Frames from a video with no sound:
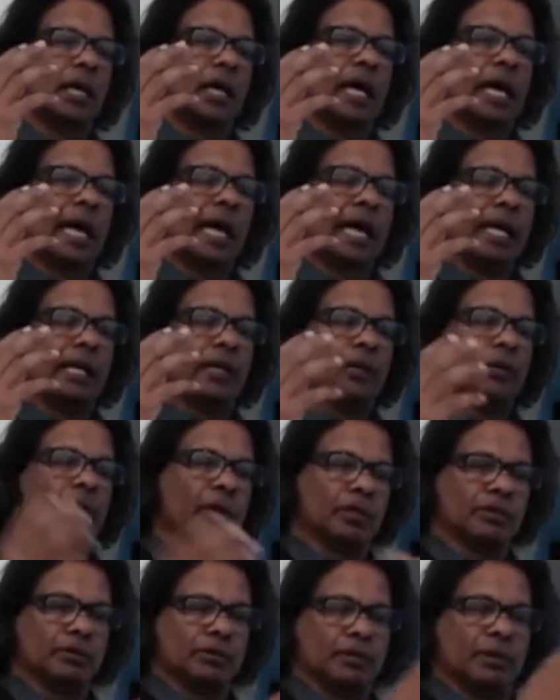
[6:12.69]
and
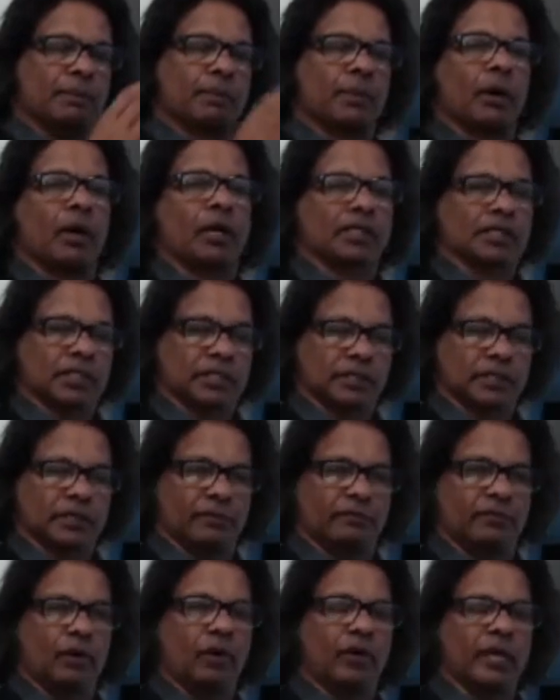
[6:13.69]
going through the process
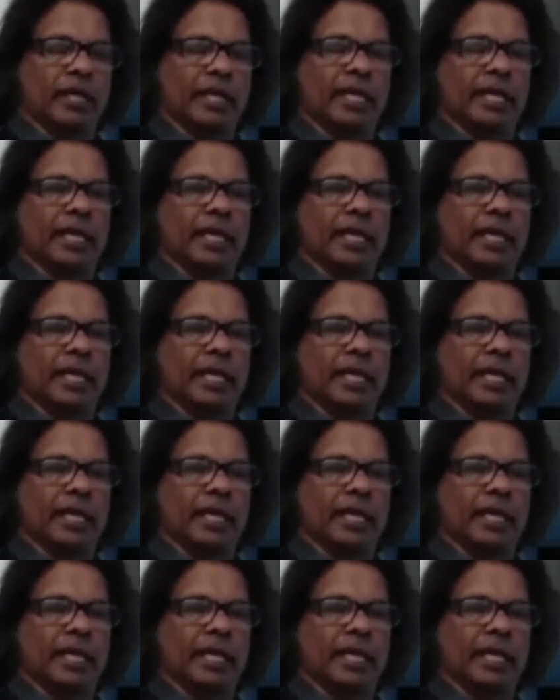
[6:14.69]
of loading